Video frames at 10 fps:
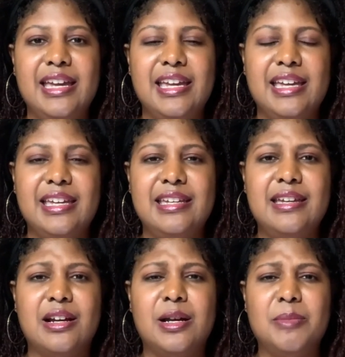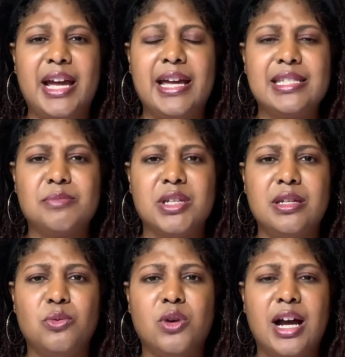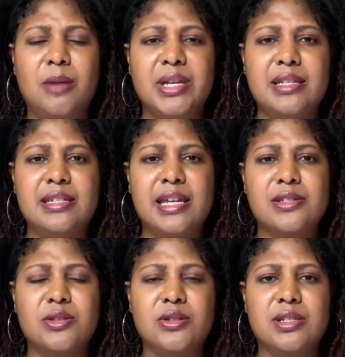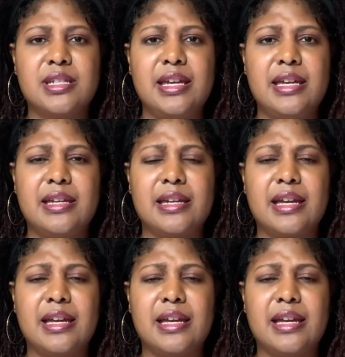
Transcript: he asked me, well, how many days are you going to take?